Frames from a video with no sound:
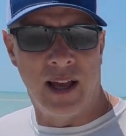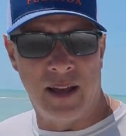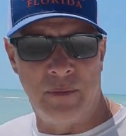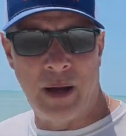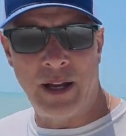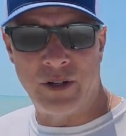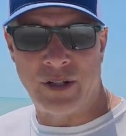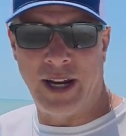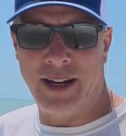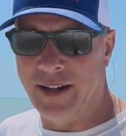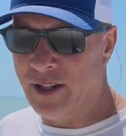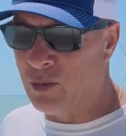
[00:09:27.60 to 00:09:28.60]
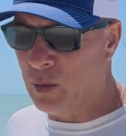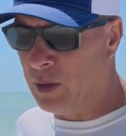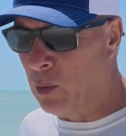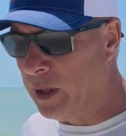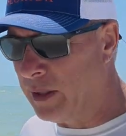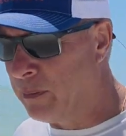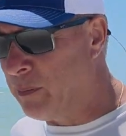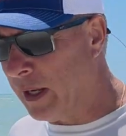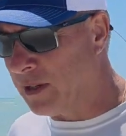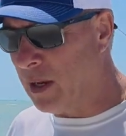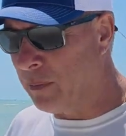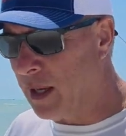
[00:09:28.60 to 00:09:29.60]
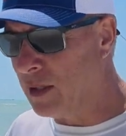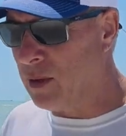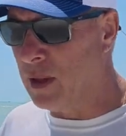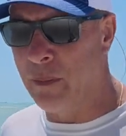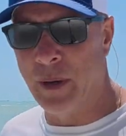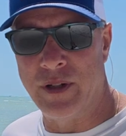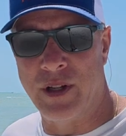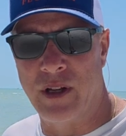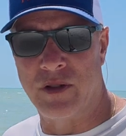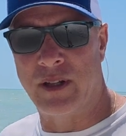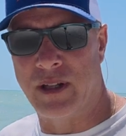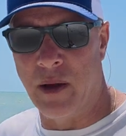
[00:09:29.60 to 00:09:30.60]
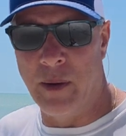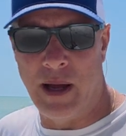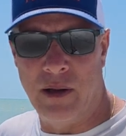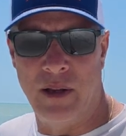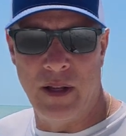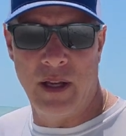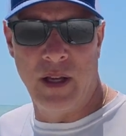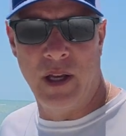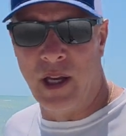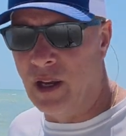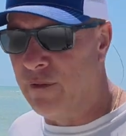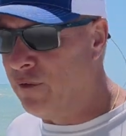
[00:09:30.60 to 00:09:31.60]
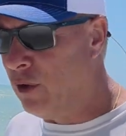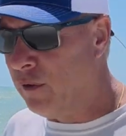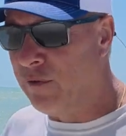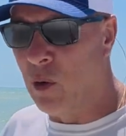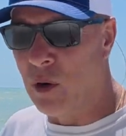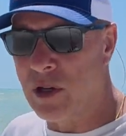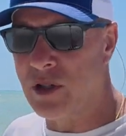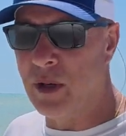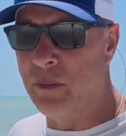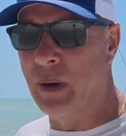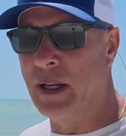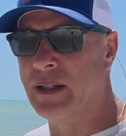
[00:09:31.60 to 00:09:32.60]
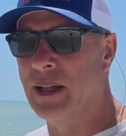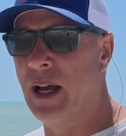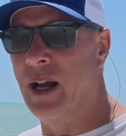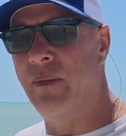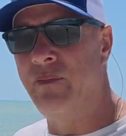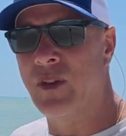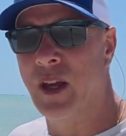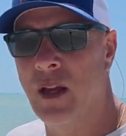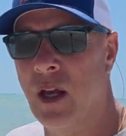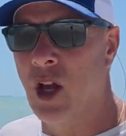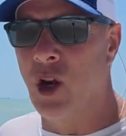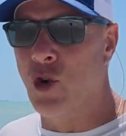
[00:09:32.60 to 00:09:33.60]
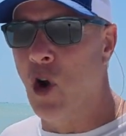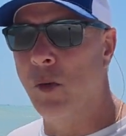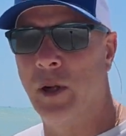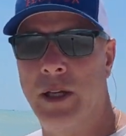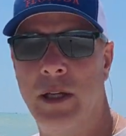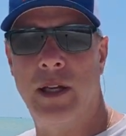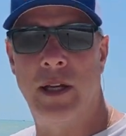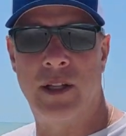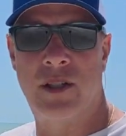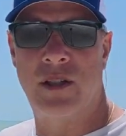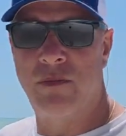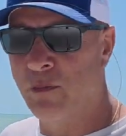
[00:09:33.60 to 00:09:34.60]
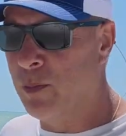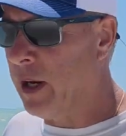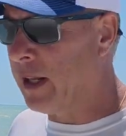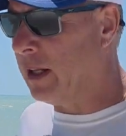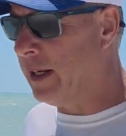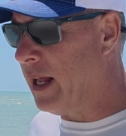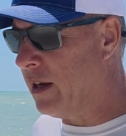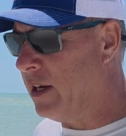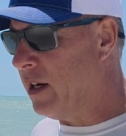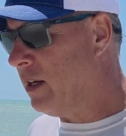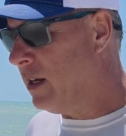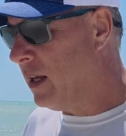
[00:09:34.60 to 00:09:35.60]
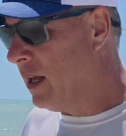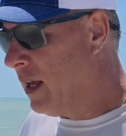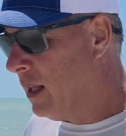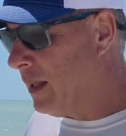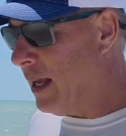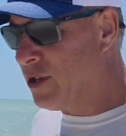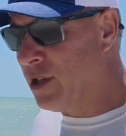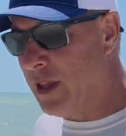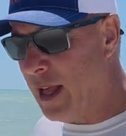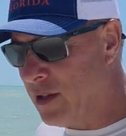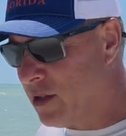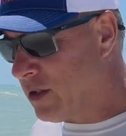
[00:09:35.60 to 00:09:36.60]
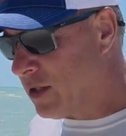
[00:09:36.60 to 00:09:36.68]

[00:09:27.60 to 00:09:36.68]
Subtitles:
And my understanding is when the wind picks up, that's when the pin shells come out in full force. But normally it's pretty clean out here. Last year that